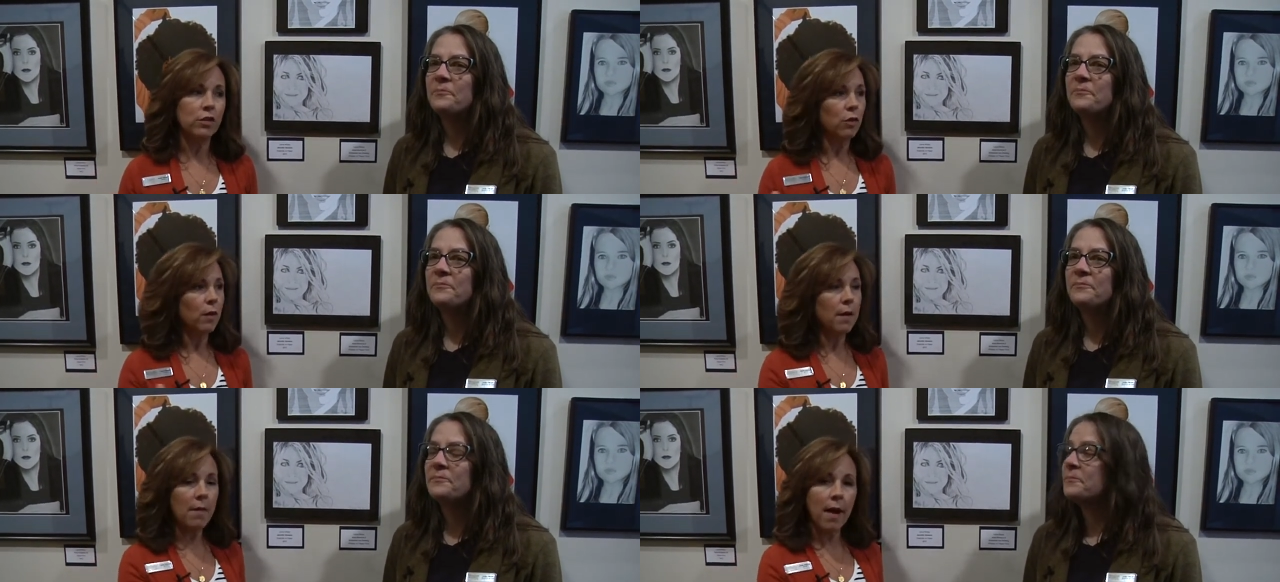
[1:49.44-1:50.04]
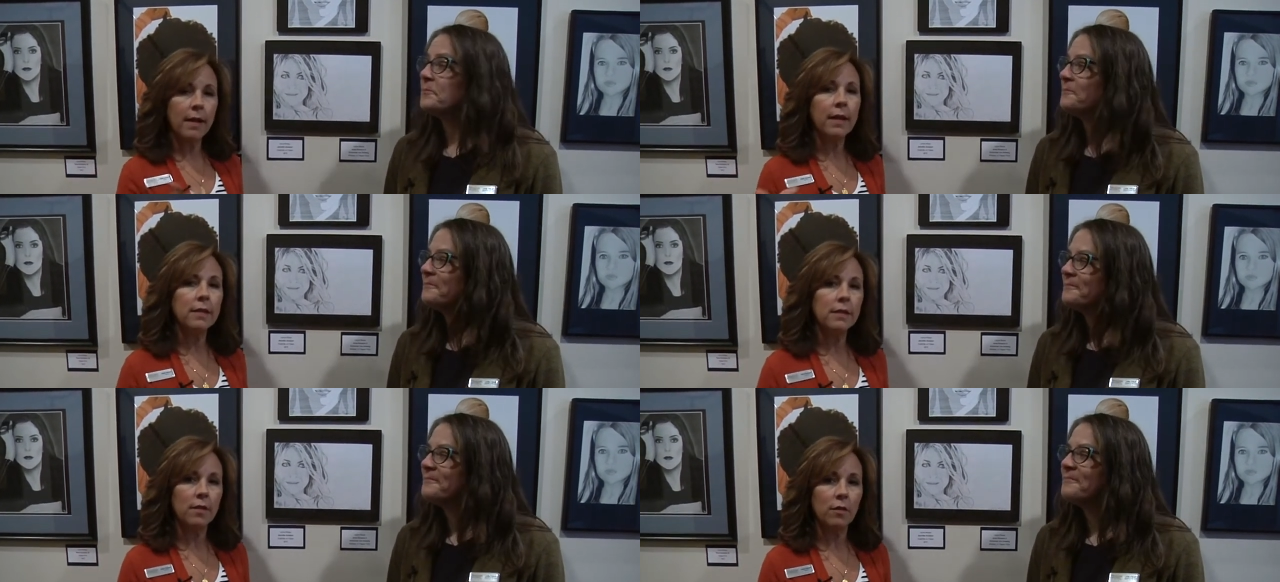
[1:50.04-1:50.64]
Speaker 1: So come on
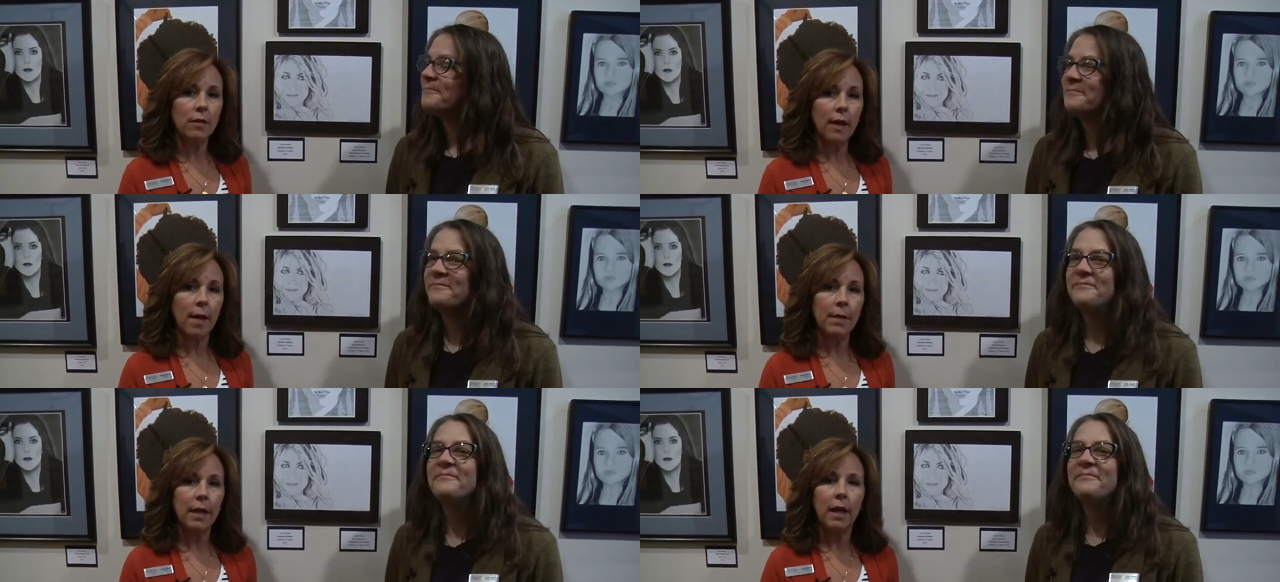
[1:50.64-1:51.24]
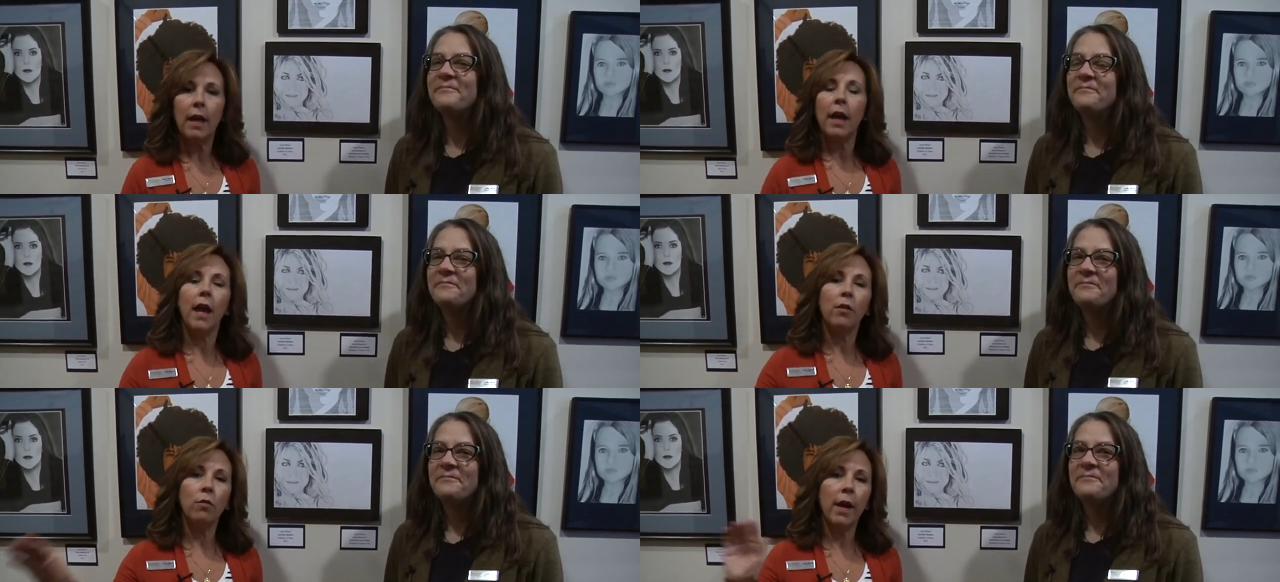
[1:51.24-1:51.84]
into the lobby,
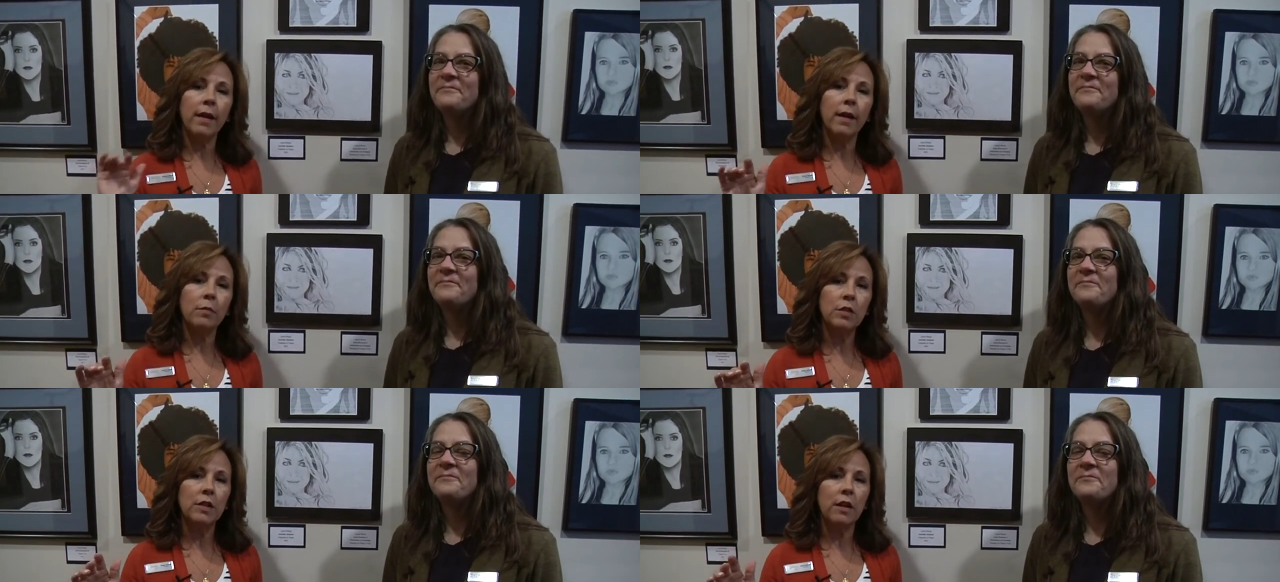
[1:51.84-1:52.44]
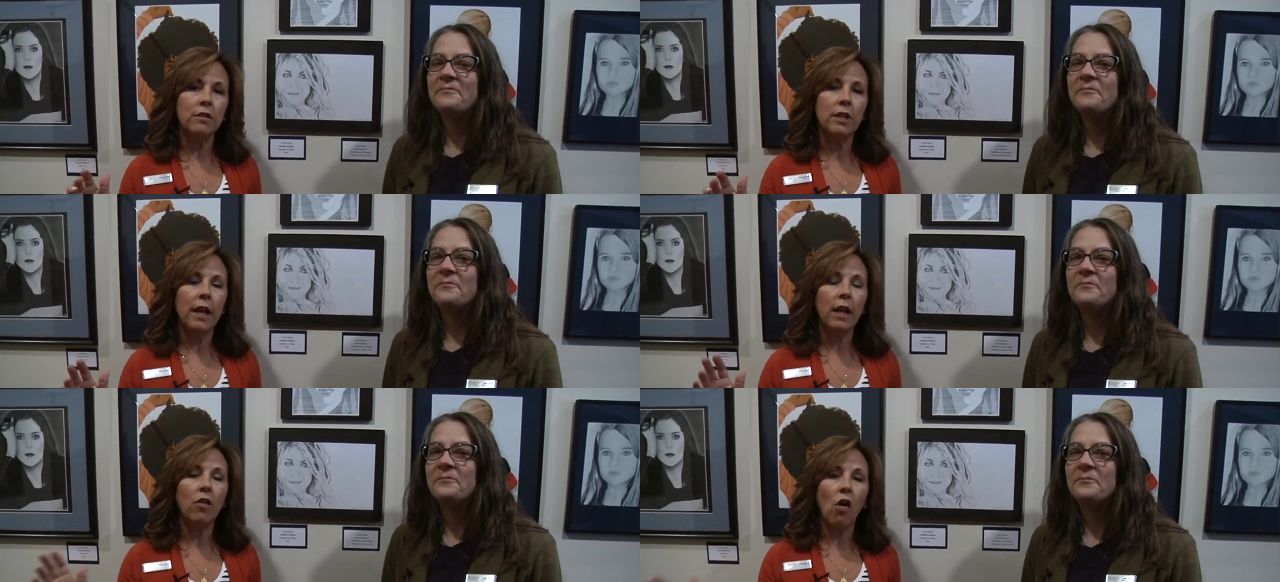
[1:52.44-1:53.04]
head right on upstairs,
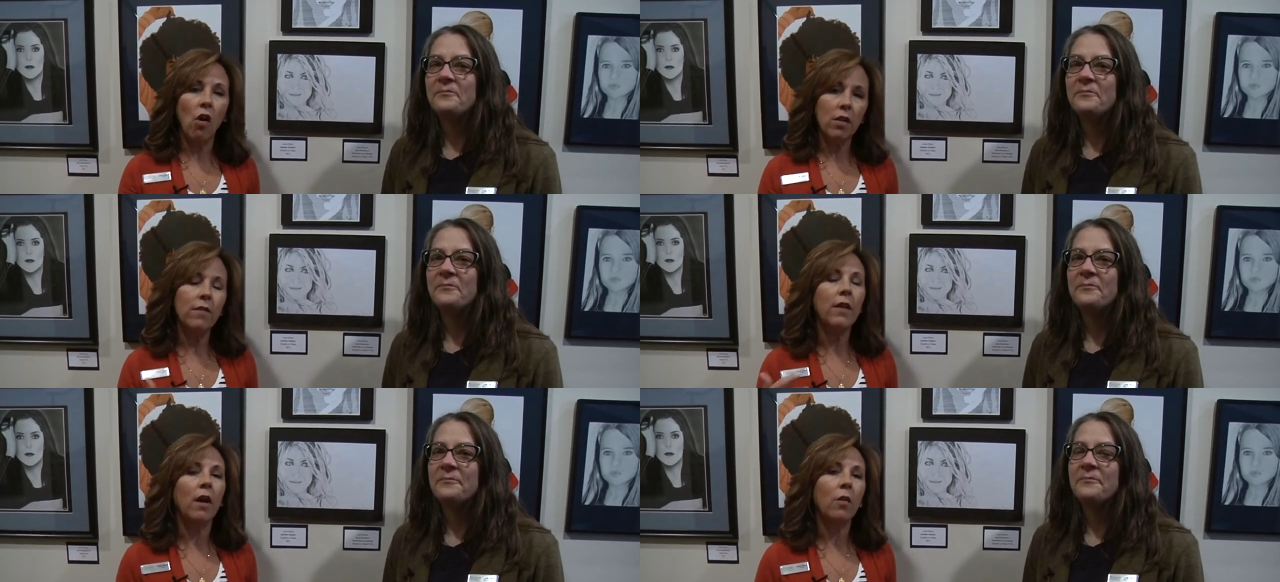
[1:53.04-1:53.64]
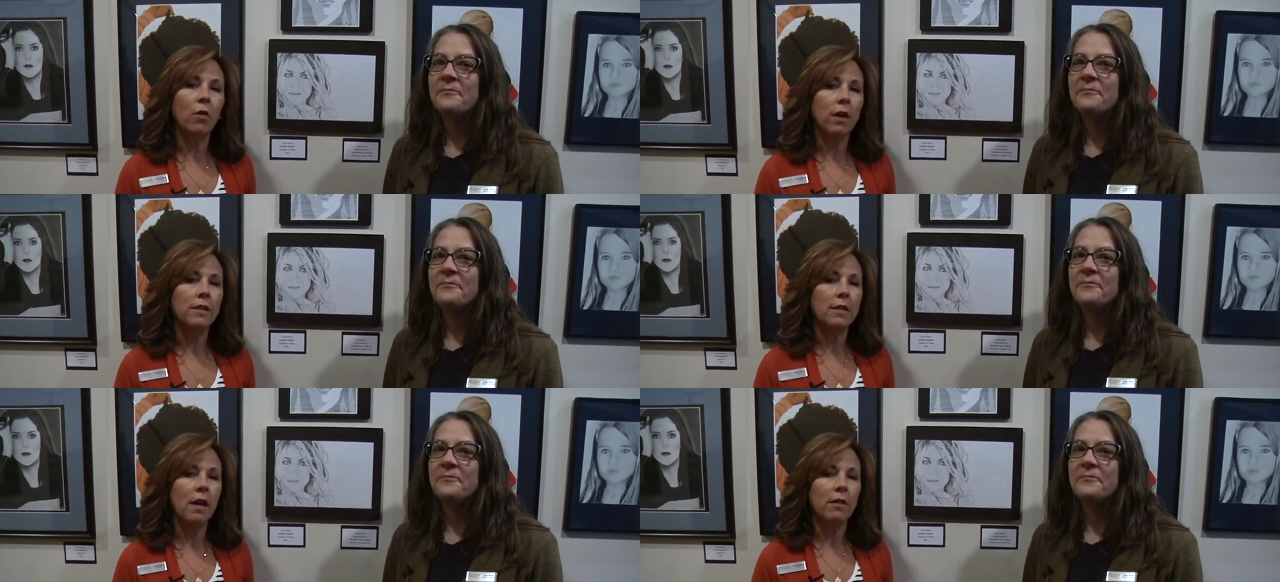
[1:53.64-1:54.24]
and all of the artwork
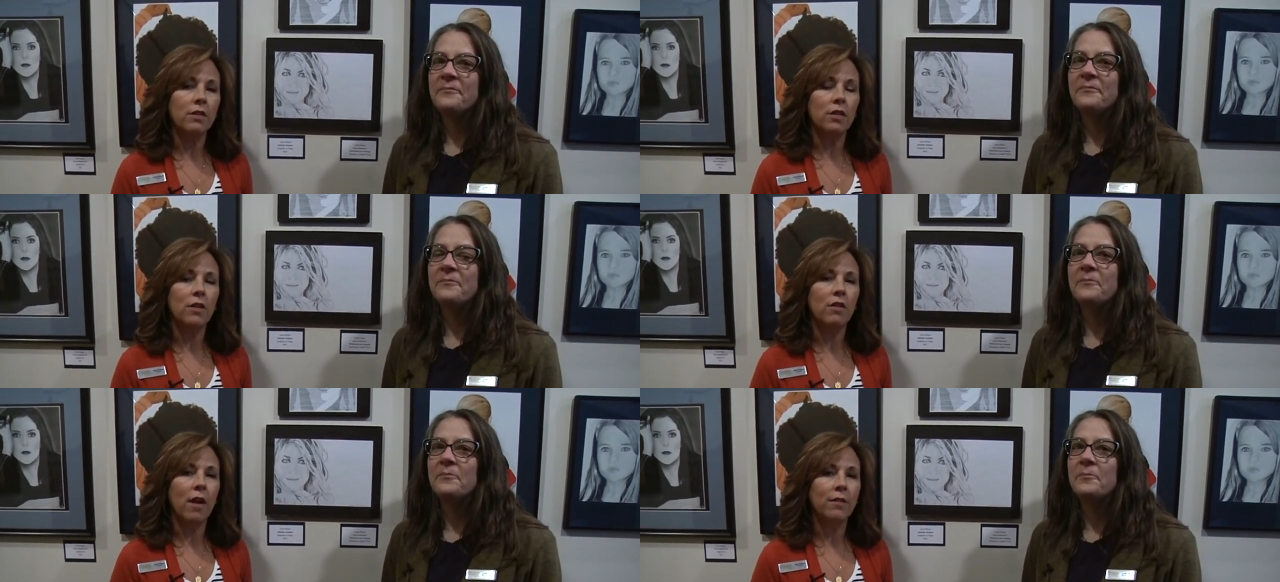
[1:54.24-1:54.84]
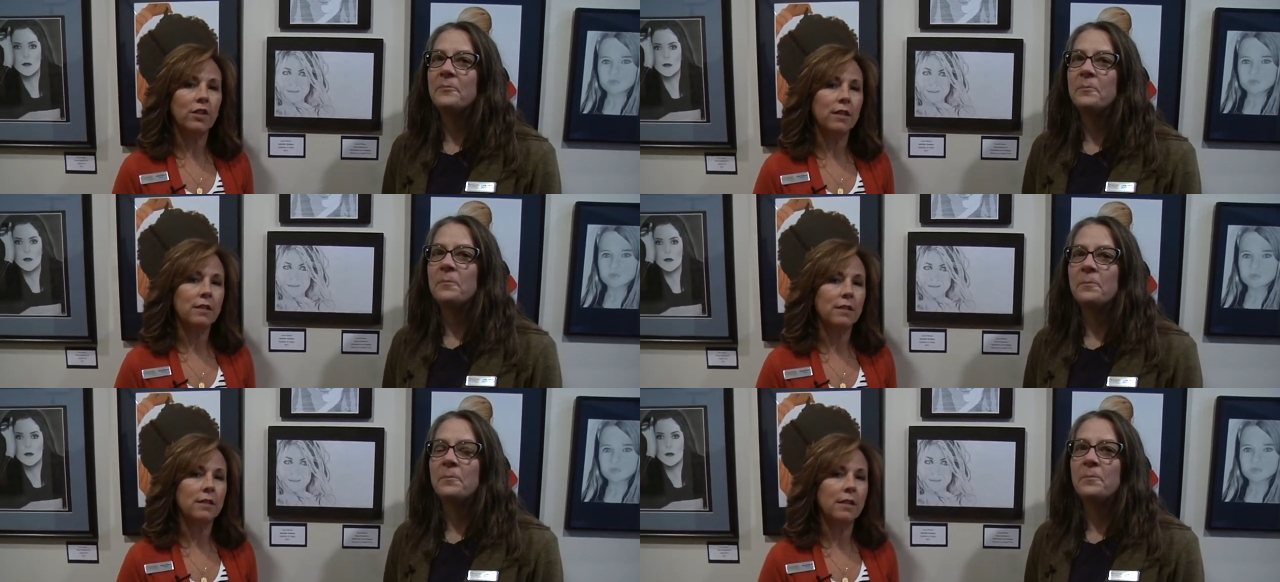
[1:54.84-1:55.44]
is hung so that you have a
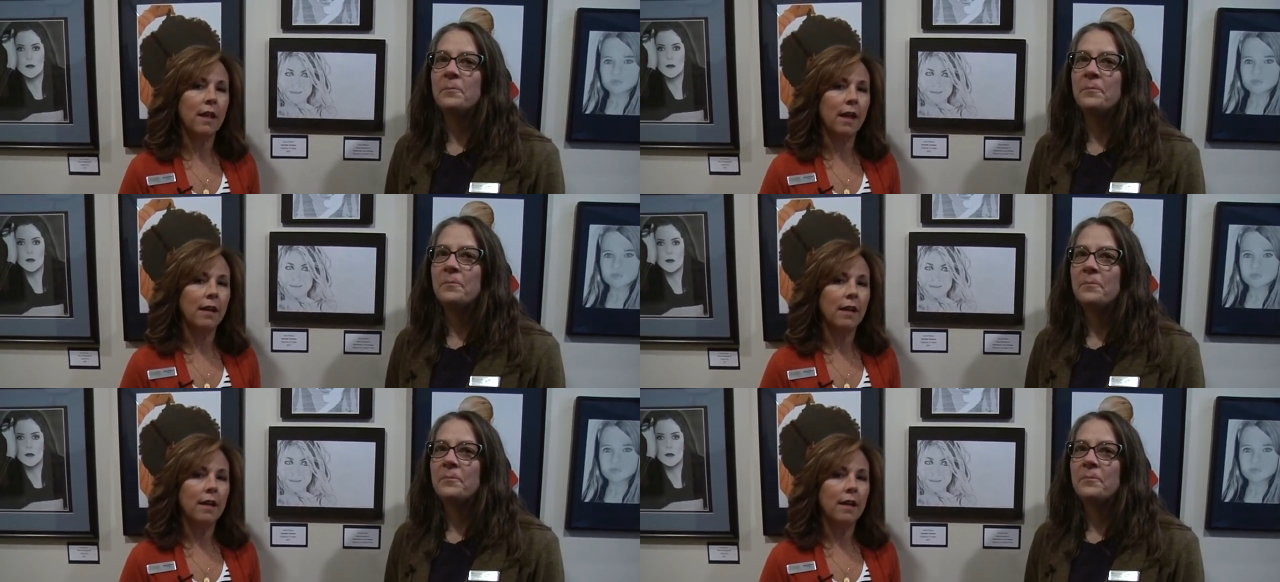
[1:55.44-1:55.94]
chance to see that.